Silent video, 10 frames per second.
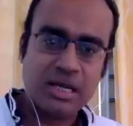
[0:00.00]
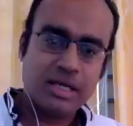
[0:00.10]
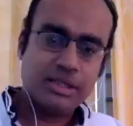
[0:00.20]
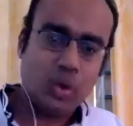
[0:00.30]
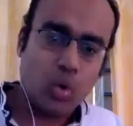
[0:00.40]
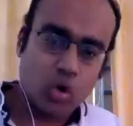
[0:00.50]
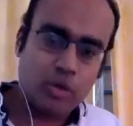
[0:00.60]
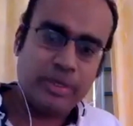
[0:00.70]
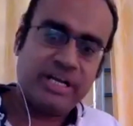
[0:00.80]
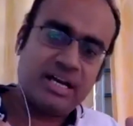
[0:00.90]
the owned
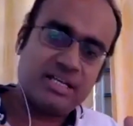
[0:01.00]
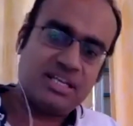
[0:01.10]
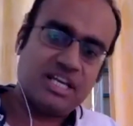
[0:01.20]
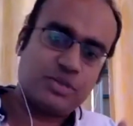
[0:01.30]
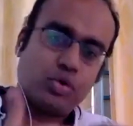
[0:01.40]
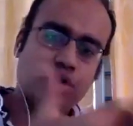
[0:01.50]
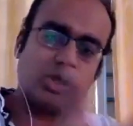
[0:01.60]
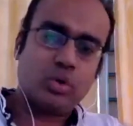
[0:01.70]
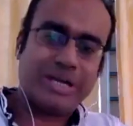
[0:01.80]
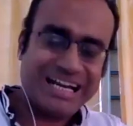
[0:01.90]
media is the exposure
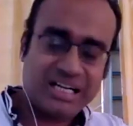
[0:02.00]
you get